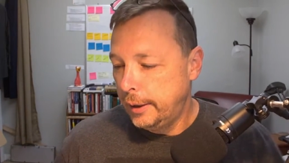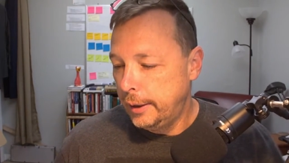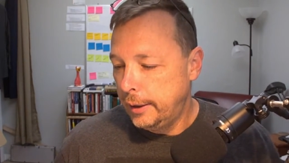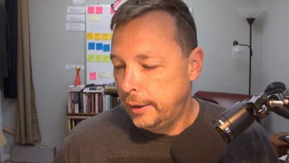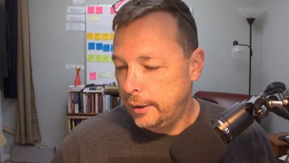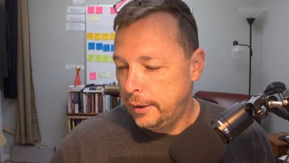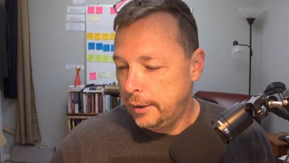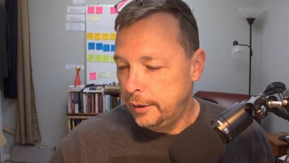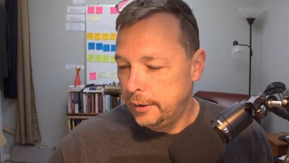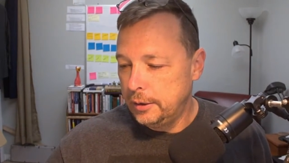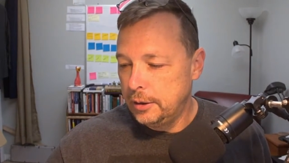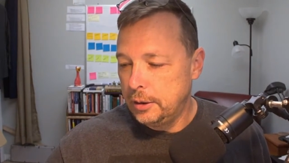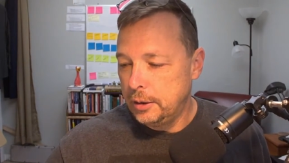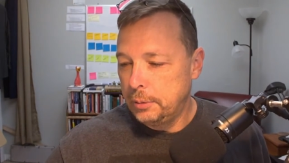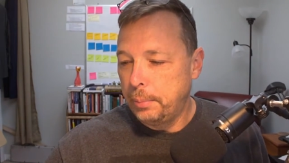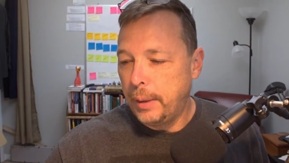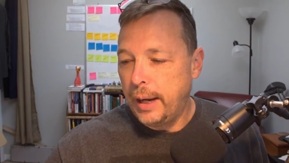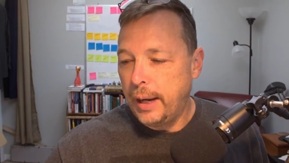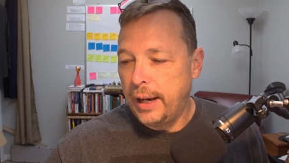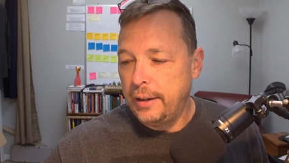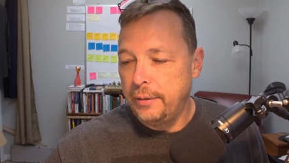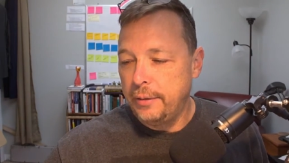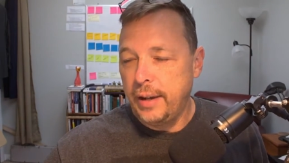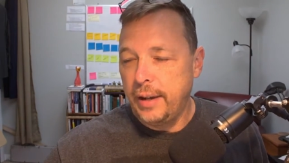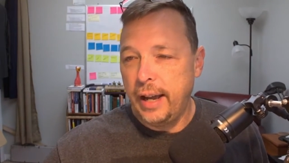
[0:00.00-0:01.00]
Uh, in
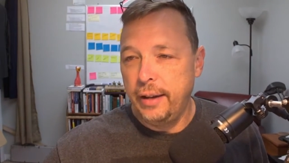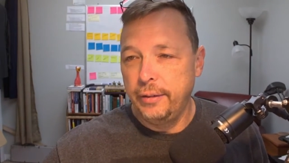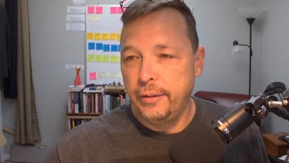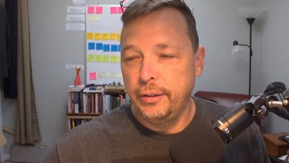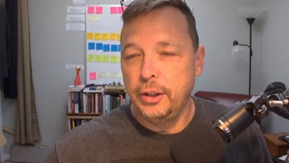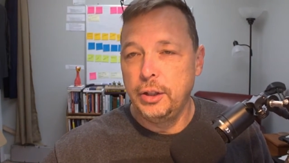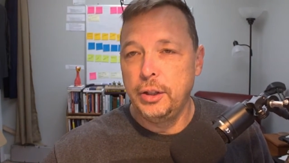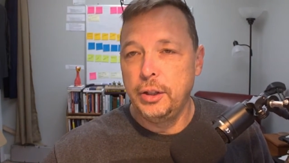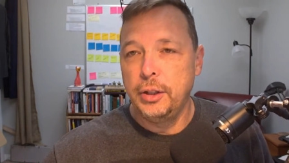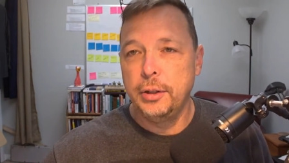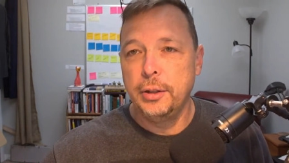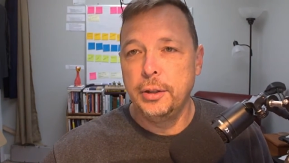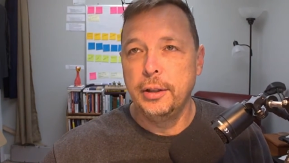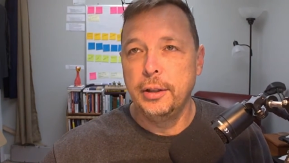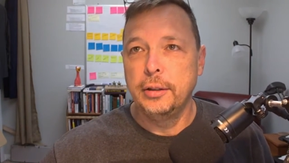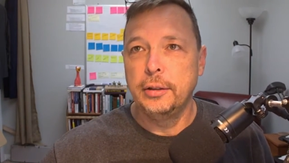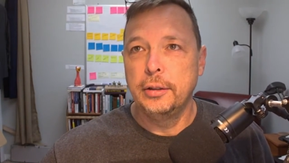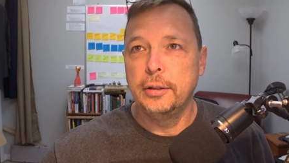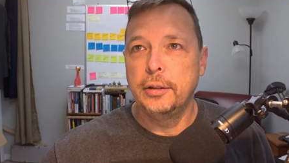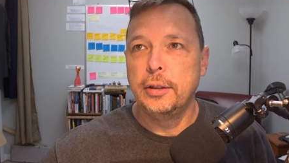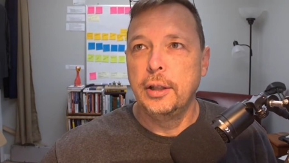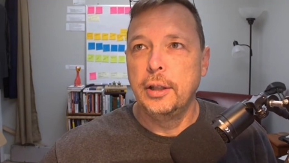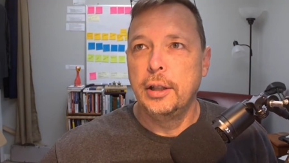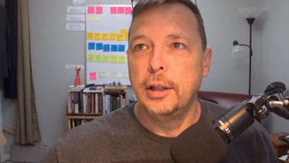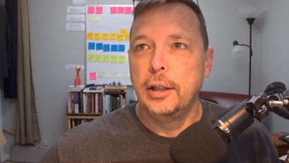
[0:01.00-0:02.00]
spite of having to do
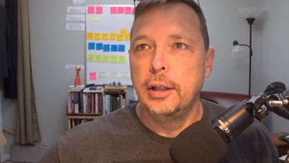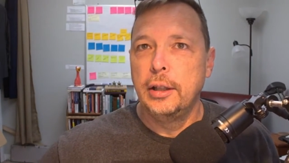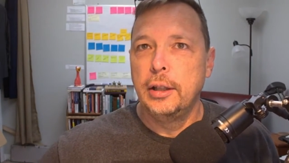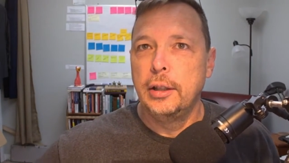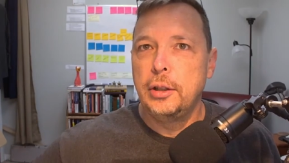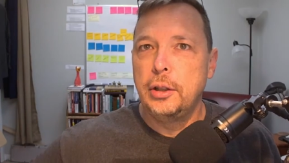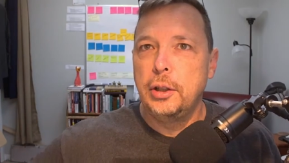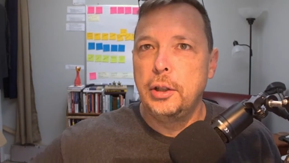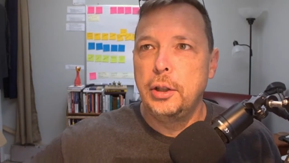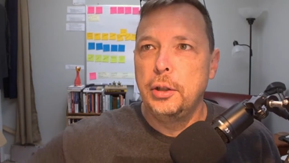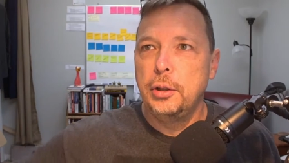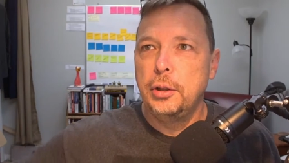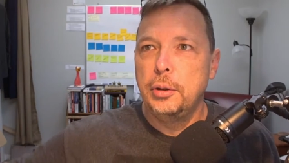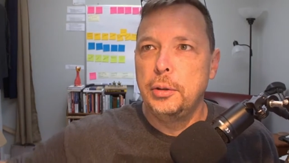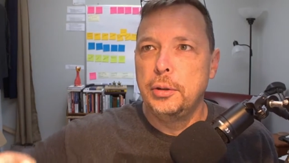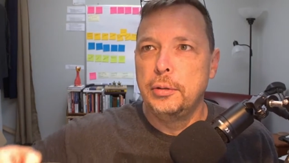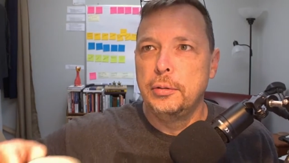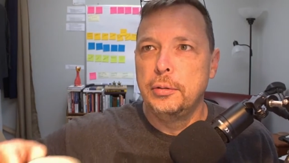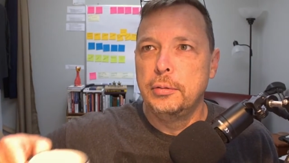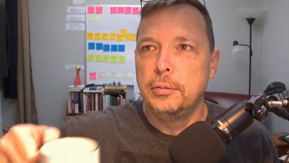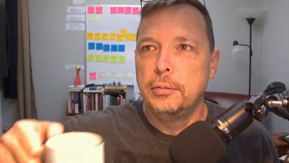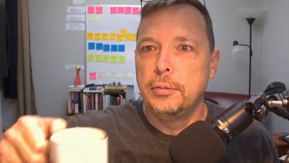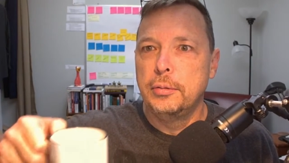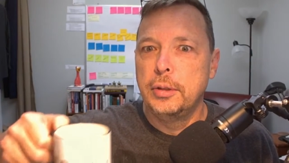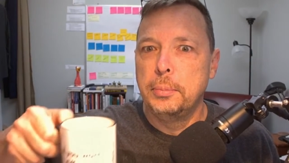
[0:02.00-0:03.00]
it uh, two
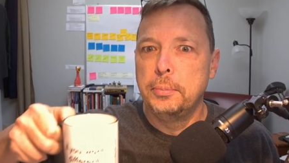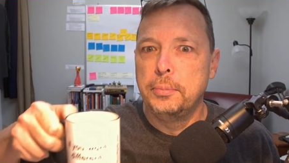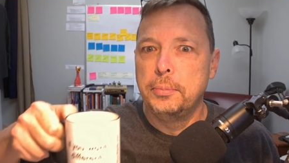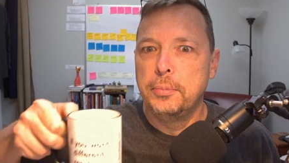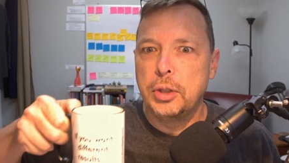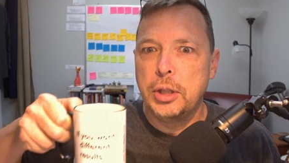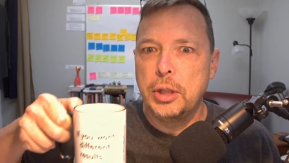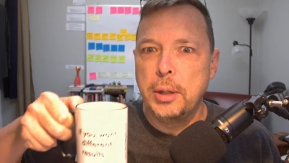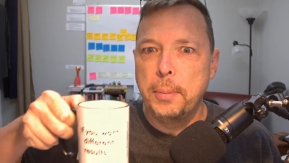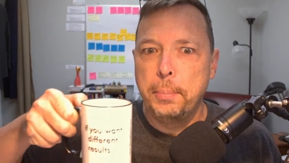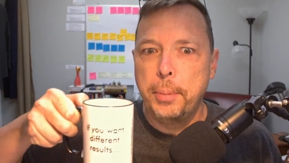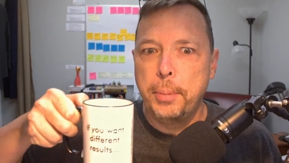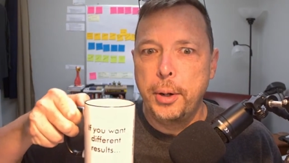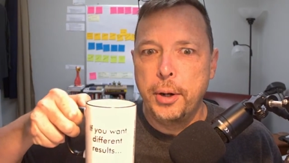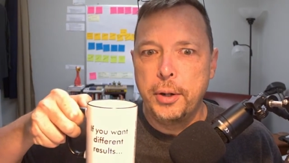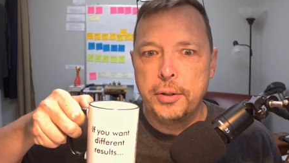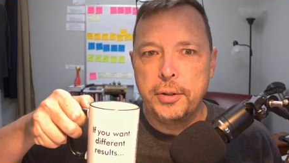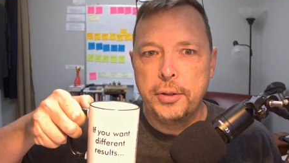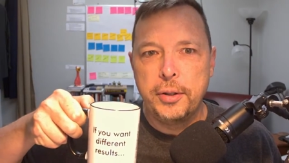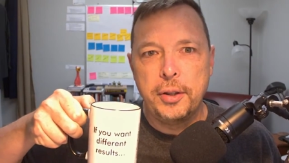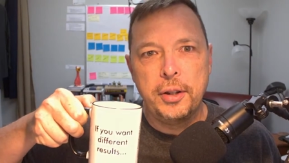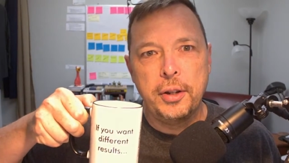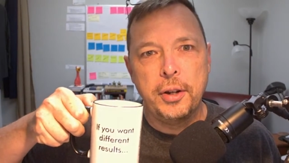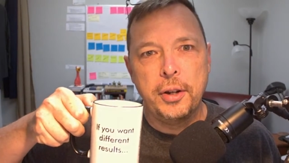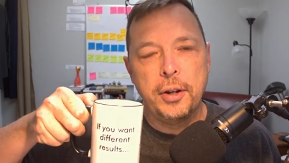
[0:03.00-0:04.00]
and in some
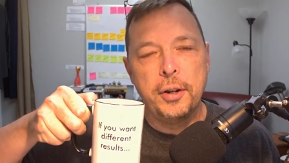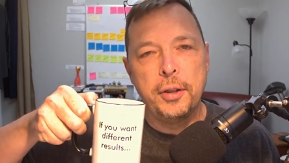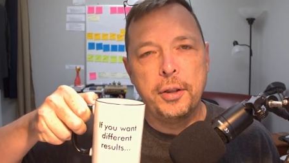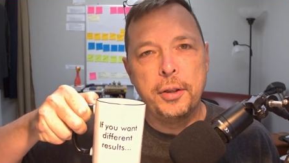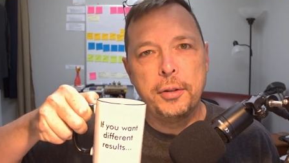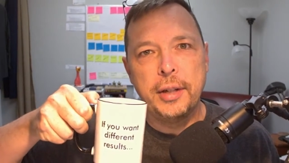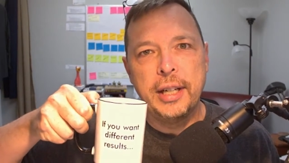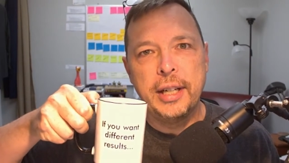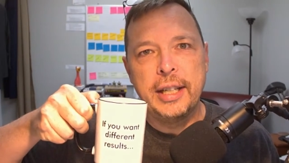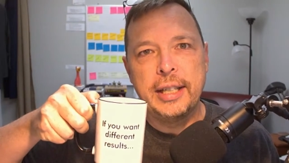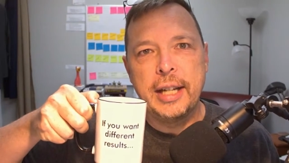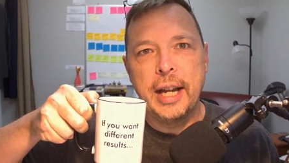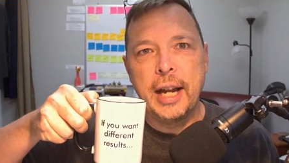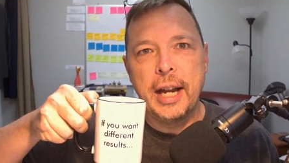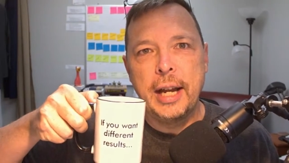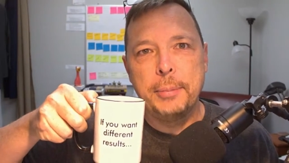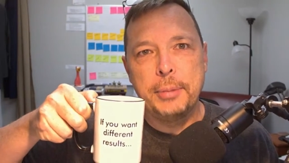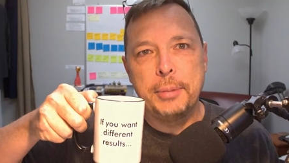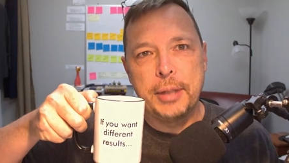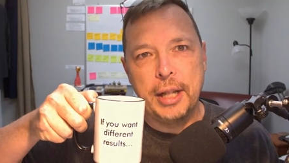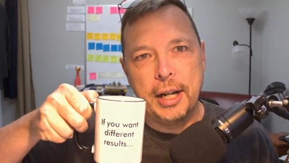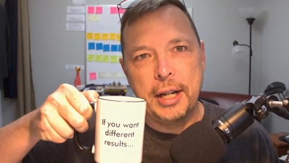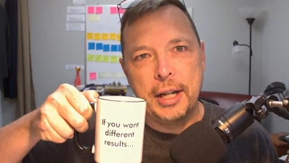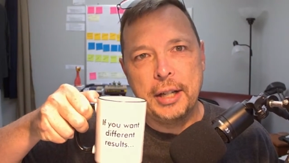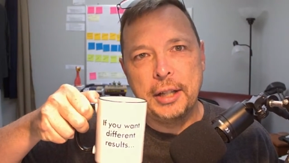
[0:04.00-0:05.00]
parts of the yard three
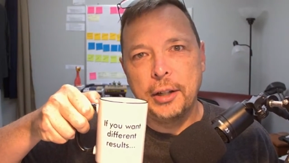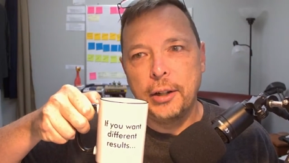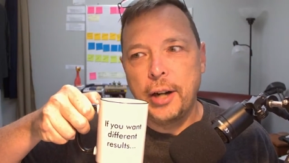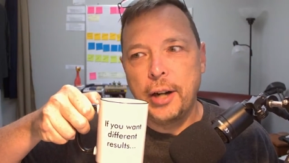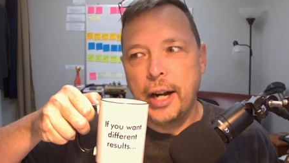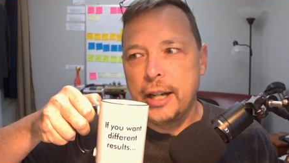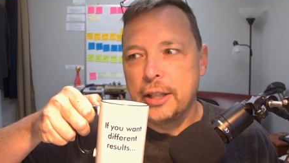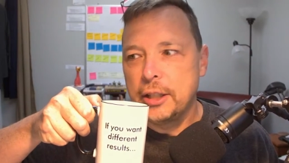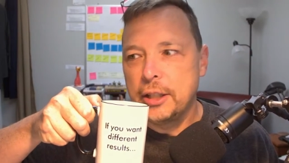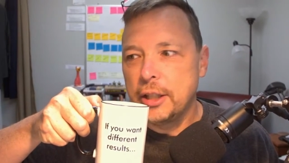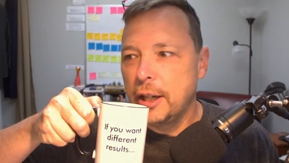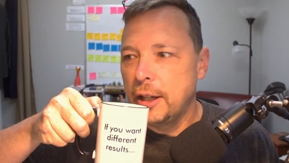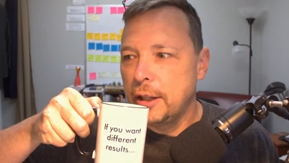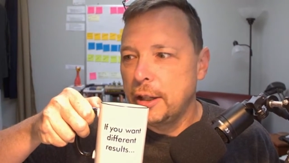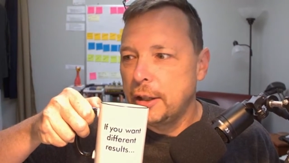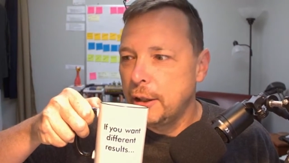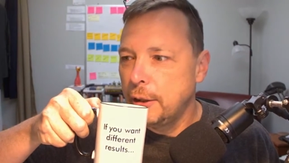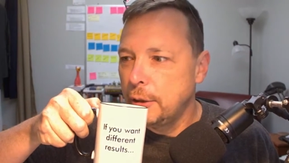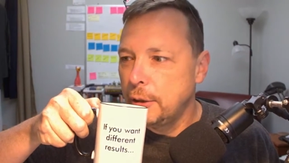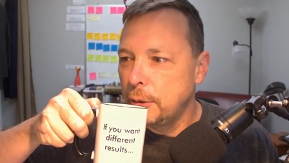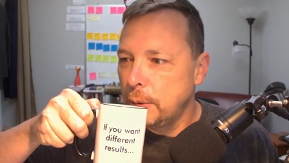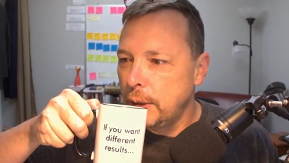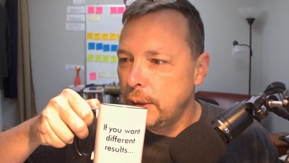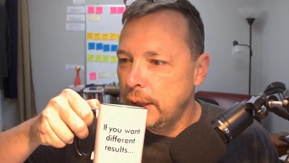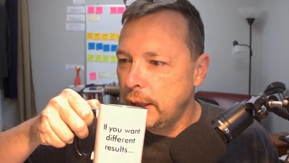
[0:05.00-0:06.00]
times, I got the grass cut
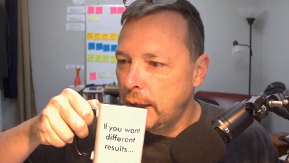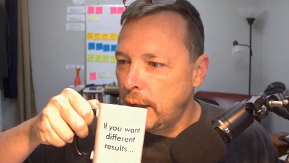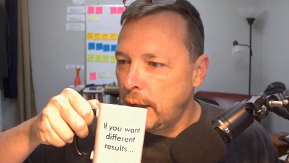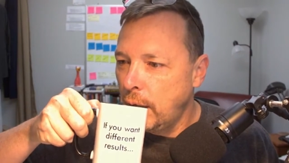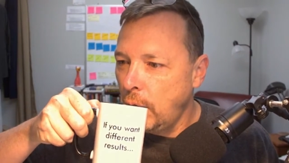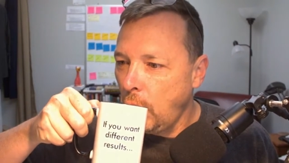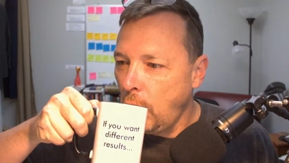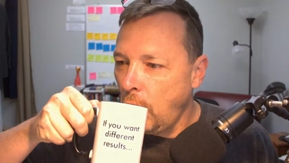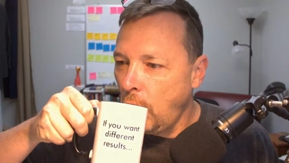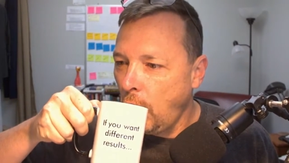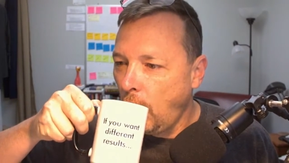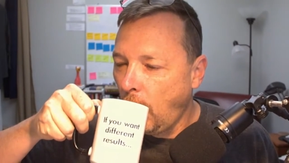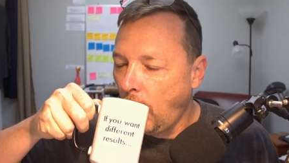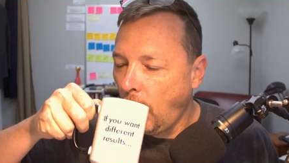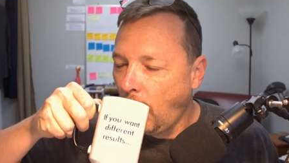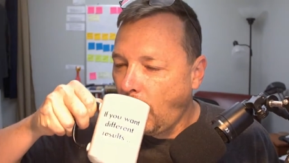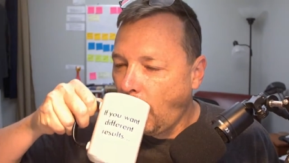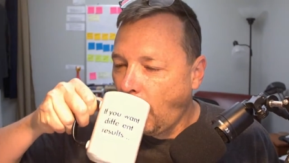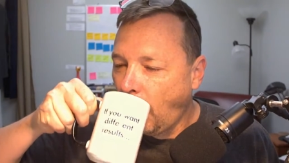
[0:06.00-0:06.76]
this weekend.